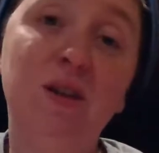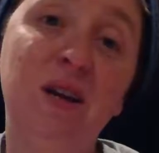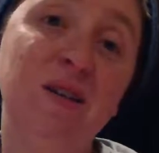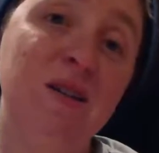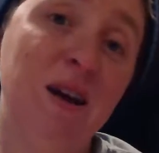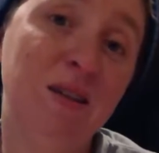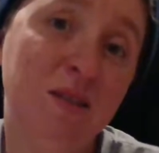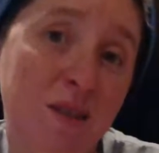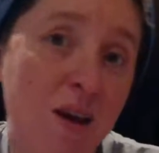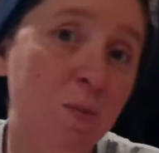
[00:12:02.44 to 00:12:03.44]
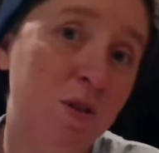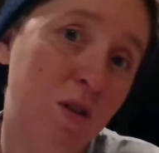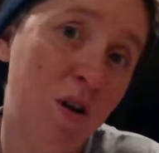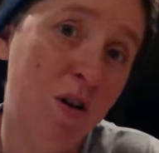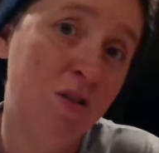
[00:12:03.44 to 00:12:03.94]
that is not the same as
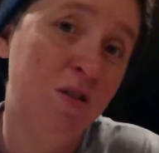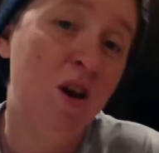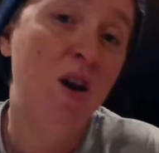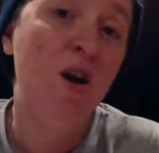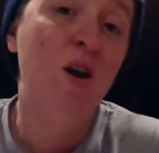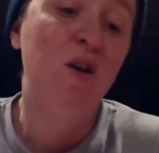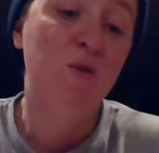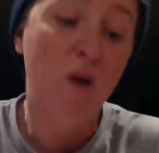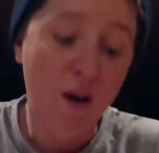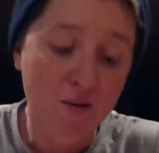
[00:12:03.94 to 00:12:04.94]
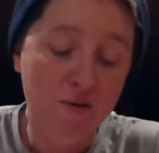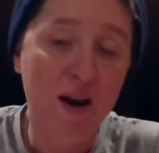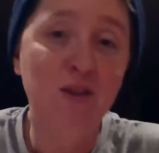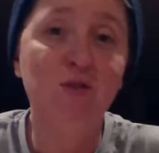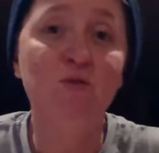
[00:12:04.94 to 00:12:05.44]
ours. You are, in
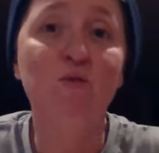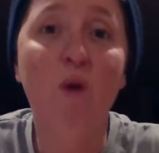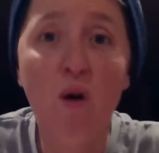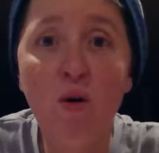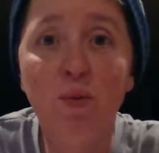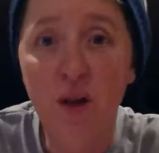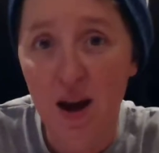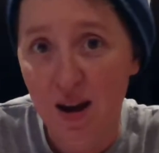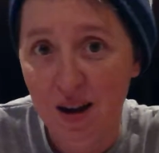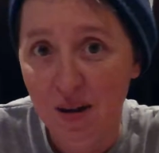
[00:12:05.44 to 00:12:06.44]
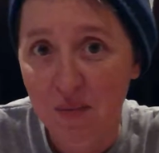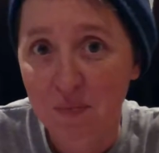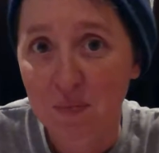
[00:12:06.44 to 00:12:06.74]
fact, role-playing.